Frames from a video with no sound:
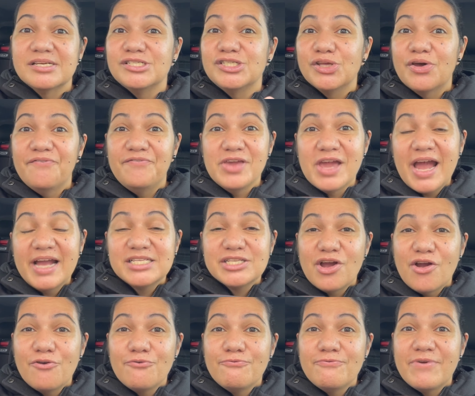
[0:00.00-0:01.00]
So if you guys
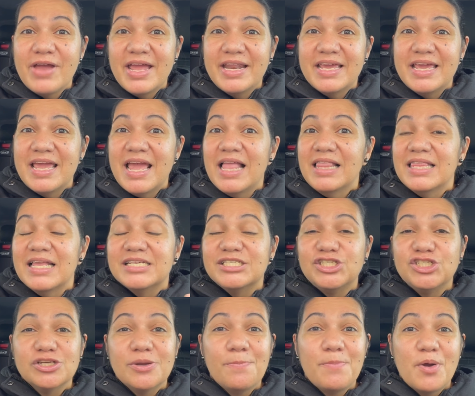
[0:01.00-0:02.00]
are ready, let's
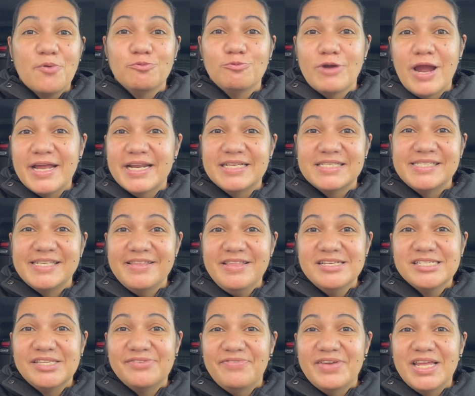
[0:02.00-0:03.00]
jump right into
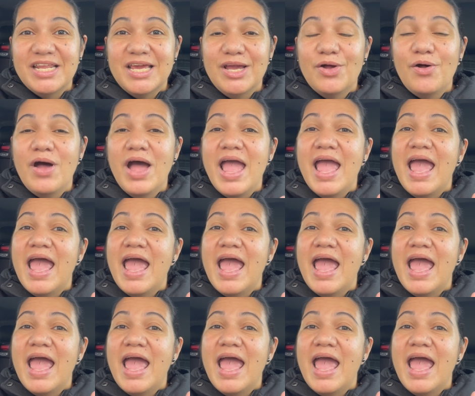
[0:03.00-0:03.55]
this video